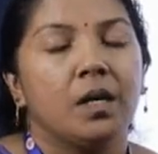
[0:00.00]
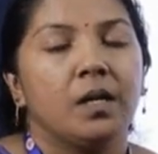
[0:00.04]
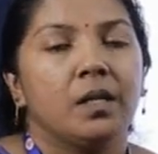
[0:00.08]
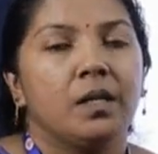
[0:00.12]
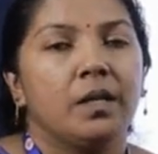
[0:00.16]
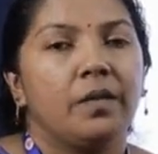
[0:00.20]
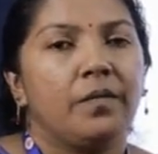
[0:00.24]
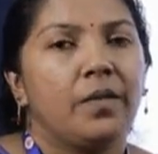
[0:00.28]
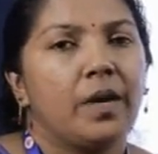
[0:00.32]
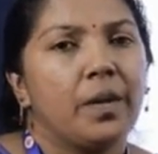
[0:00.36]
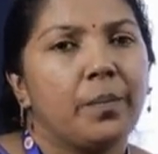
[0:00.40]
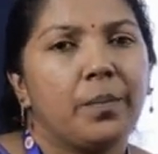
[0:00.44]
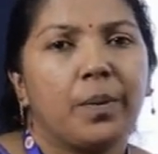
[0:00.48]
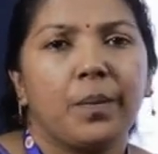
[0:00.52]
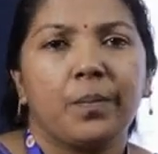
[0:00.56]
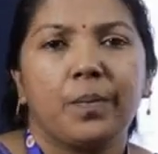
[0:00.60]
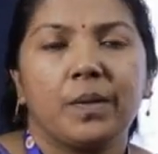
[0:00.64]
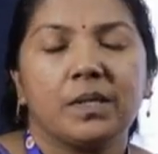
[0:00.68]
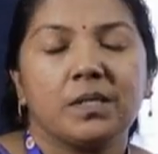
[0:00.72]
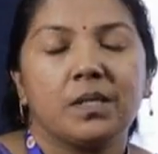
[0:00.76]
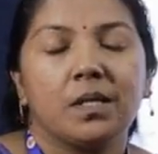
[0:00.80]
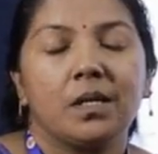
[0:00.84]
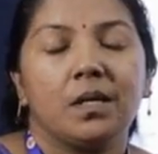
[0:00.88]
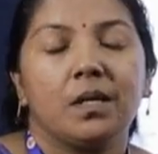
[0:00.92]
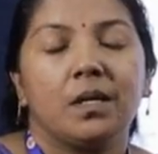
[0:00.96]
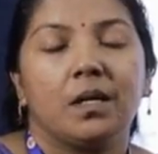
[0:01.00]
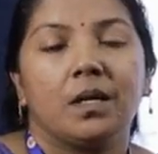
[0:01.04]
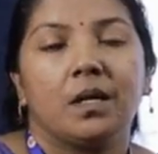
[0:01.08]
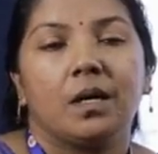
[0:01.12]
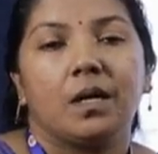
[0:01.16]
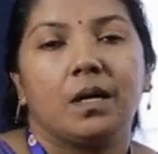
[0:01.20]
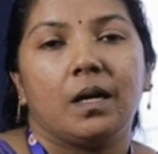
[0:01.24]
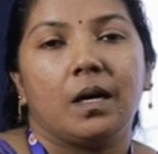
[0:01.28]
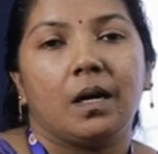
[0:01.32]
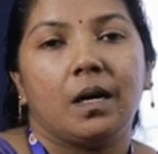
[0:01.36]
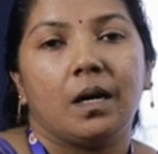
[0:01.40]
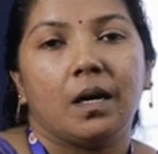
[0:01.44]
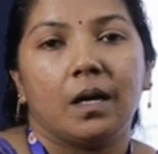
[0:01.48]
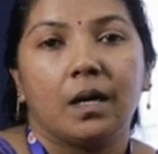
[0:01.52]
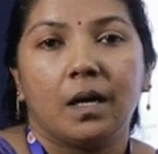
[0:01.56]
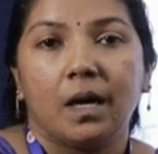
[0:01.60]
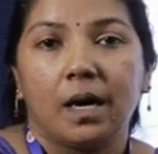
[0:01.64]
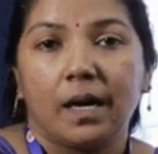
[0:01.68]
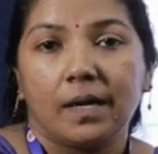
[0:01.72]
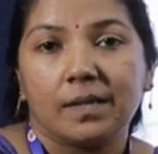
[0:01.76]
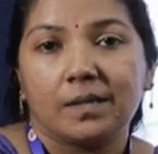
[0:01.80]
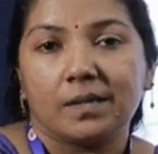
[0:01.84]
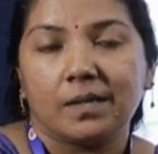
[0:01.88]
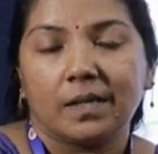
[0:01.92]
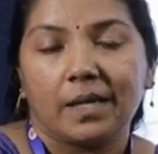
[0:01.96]
The vapor pressure
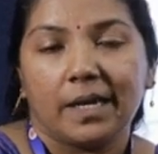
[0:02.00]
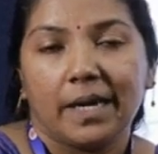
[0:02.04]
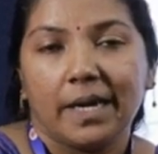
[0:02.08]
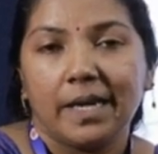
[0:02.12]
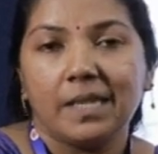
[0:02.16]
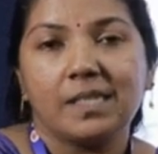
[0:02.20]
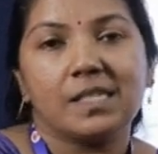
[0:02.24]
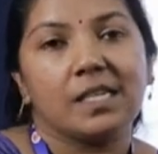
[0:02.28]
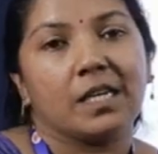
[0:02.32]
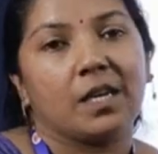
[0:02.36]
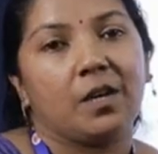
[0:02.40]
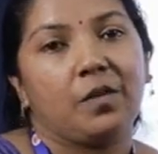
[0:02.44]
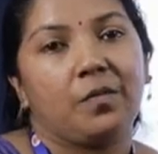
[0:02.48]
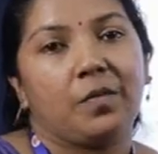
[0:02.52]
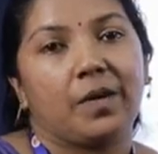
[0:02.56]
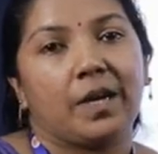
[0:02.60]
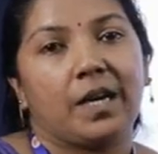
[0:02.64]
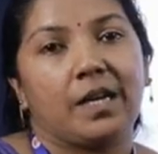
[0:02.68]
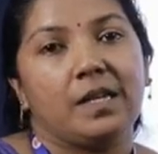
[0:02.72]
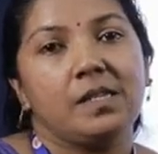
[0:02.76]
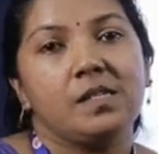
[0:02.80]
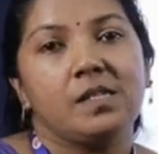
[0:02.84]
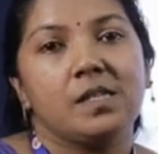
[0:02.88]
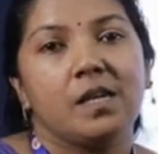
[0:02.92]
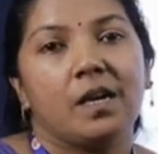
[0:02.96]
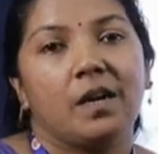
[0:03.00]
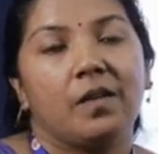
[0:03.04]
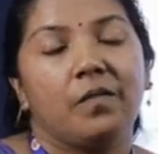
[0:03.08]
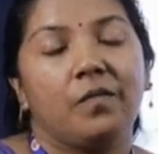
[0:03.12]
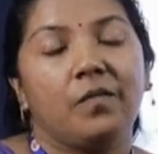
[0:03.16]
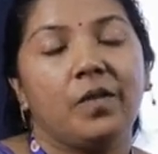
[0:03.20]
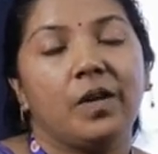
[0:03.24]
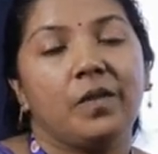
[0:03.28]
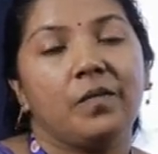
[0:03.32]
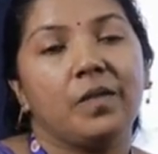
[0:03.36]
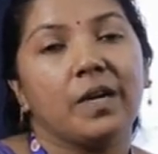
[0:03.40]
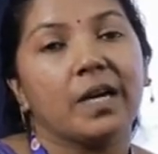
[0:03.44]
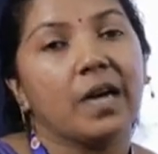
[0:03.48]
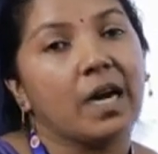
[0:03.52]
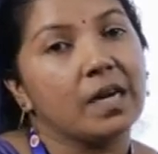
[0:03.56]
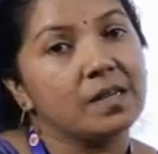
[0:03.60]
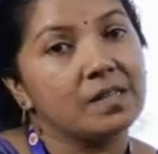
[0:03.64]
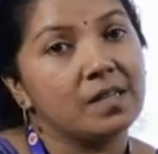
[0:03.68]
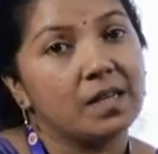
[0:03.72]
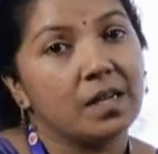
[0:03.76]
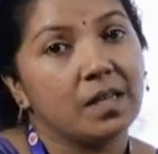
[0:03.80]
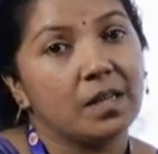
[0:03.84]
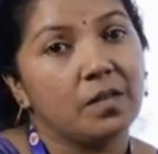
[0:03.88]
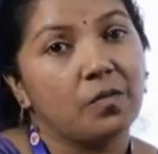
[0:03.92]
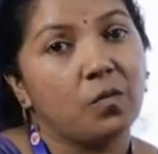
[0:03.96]
has great significance when we
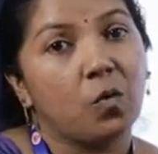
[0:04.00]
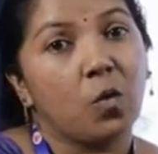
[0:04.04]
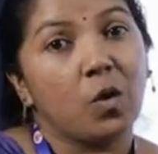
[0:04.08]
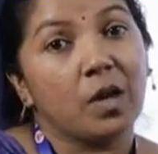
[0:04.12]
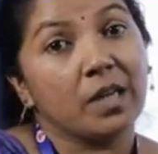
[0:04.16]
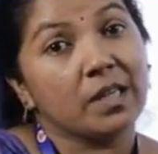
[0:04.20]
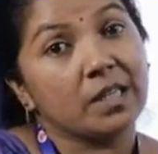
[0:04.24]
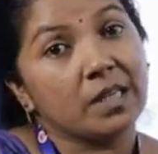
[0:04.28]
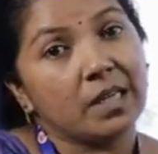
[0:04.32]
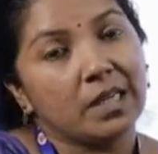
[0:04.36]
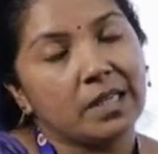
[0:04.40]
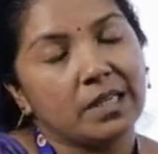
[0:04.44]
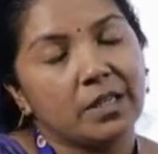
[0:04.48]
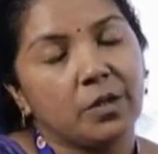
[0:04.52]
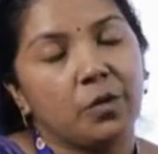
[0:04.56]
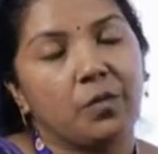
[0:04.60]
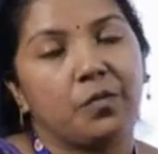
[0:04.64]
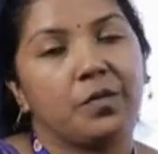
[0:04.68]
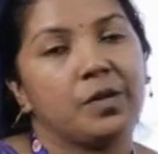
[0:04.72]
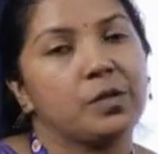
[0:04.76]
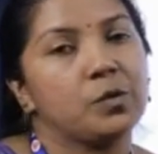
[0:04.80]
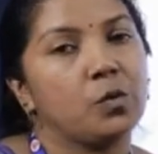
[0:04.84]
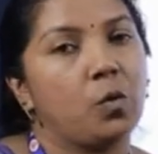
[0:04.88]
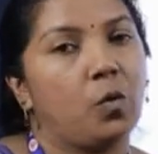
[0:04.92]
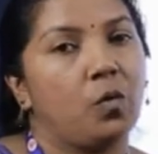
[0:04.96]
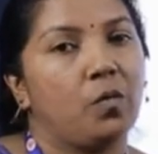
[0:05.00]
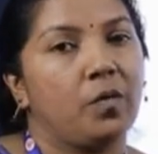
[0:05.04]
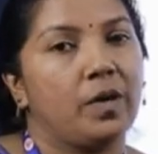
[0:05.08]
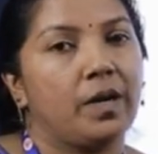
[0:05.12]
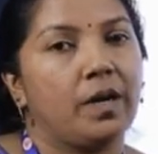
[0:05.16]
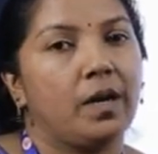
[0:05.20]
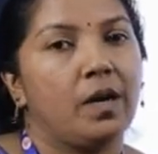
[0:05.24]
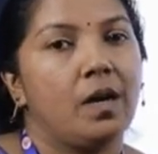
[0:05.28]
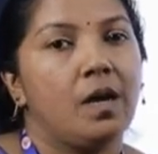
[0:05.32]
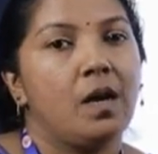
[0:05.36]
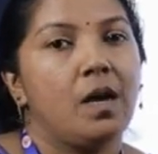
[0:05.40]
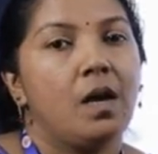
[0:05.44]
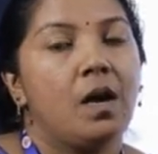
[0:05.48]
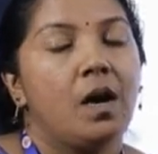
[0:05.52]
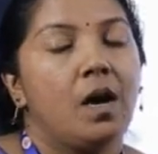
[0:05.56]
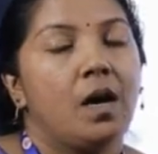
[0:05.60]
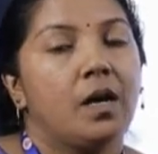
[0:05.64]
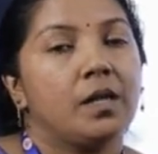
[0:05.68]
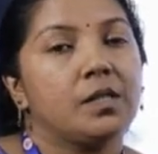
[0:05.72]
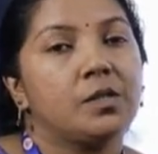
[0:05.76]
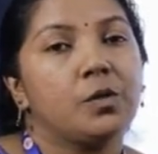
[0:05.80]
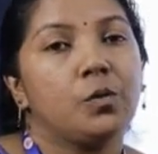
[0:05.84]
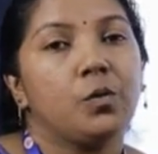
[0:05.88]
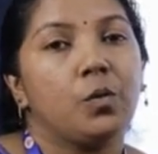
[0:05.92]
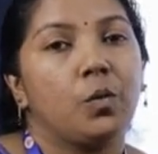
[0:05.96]
consider the volatility of a solvent.
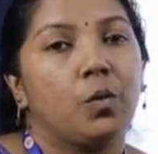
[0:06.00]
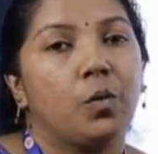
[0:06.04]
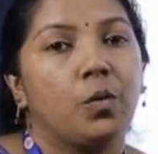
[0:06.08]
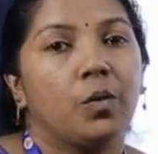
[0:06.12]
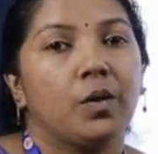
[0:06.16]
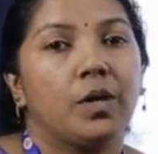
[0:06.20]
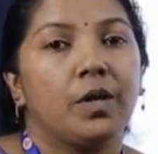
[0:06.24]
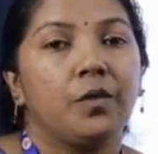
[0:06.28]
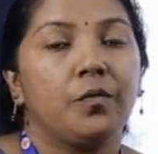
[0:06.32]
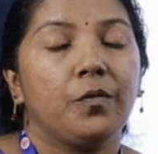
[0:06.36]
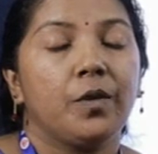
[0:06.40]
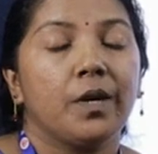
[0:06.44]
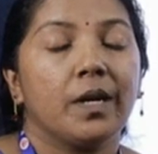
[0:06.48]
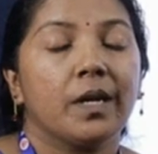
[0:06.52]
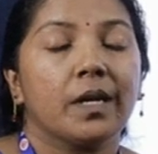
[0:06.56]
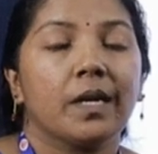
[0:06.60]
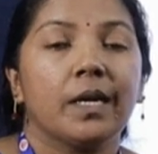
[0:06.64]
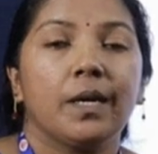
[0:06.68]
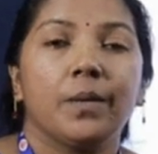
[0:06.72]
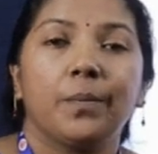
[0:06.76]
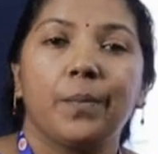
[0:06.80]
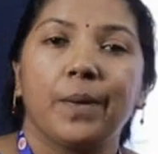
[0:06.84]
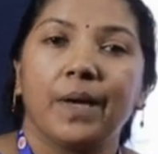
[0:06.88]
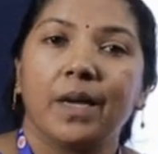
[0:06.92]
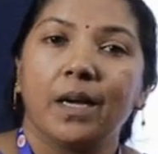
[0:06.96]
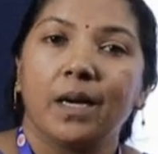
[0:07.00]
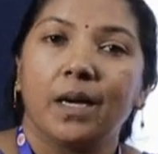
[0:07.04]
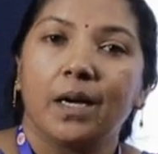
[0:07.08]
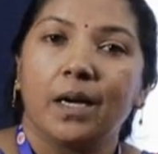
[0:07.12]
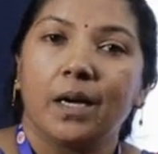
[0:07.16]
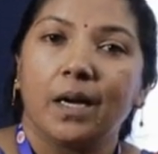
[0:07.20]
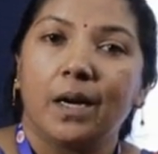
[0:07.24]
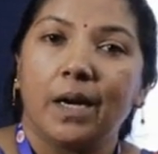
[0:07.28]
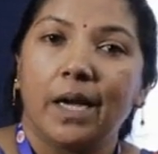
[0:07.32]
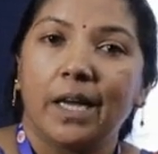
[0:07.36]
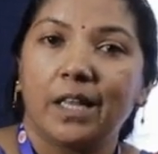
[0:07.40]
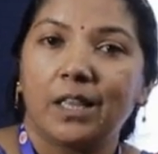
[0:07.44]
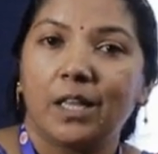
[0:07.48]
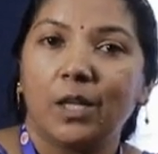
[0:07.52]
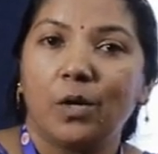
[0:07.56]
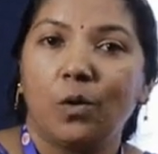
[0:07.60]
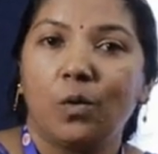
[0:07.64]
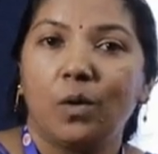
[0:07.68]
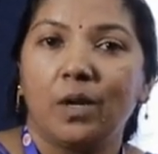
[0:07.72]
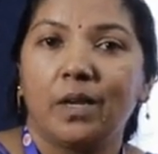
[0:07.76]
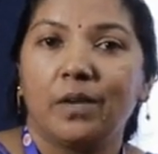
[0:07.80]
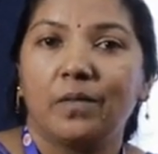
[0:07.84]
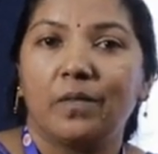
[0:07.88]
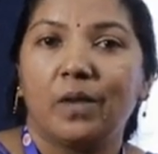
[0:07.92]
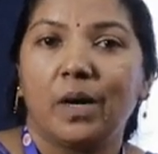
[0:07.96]
As you know, if we are keeping
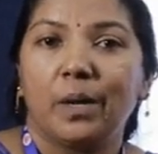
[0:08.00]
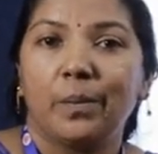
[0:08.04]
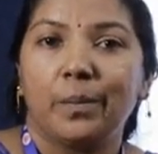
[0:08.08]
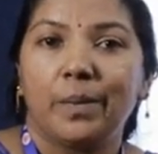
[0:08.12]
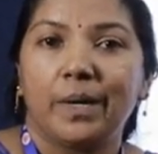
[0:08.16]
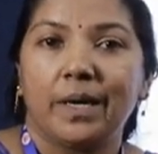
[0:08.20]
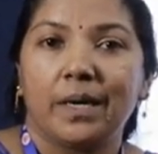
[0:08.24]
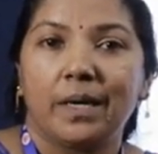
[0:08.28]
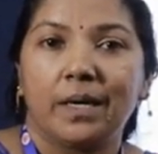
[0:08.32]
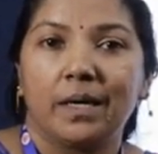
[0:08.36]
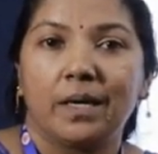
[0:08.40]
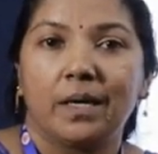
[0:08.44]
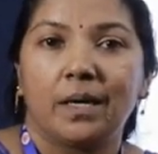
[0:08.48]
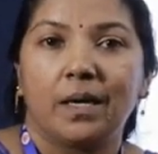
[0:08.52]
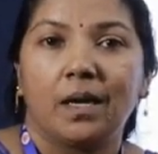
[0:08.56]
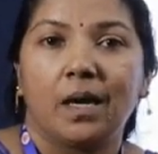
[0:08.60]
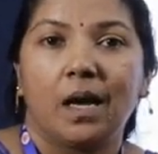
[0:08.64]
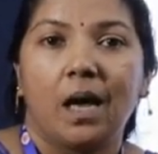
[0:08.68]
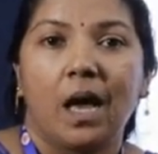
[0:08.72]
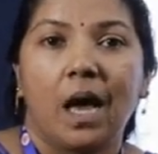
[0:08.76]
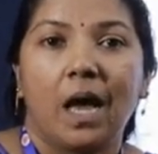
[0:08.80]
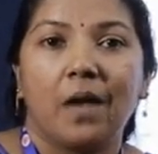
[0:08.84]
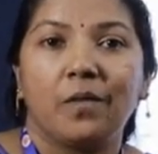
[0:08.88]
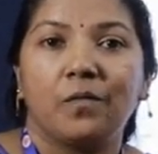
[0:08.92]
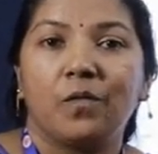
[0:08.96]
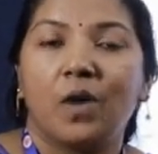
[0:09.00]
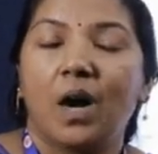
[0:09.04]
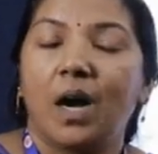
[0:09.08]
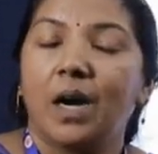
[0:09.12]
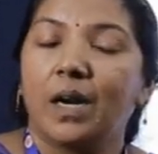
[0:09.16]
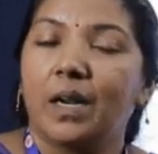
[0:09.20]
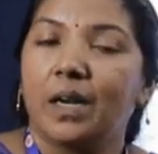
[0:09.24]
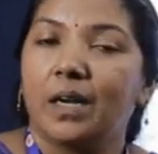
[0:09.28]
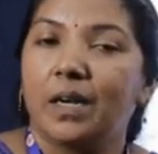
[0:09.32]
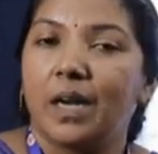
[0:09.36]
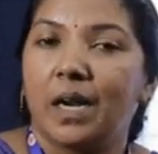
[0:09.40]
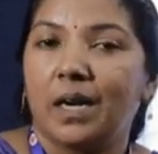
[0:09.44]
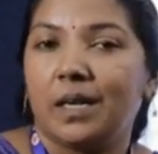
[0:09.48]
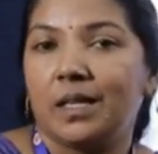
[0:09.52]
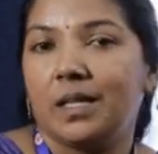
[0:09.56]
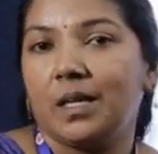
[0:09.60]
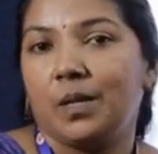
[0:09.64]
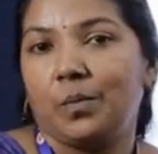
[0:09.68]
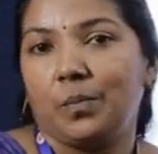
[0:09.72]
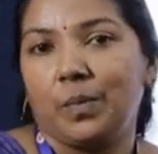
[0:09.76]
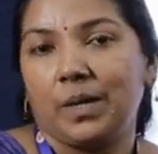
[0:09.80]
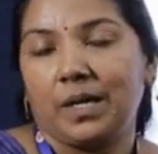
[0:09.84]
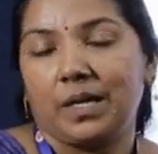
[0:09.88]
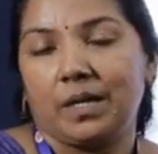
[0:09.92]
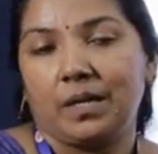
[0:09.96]
ethanol in one beaker and water in
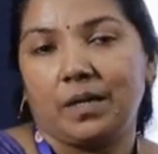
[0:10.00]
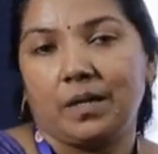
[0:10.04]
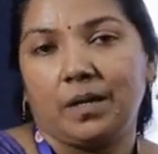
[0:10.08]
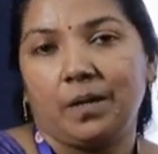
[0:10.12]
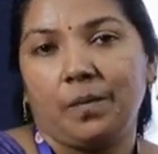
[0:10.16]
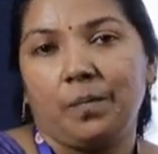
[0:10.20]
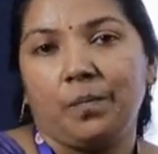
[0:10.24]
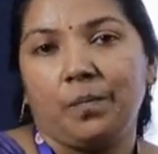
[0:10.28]
another beaker,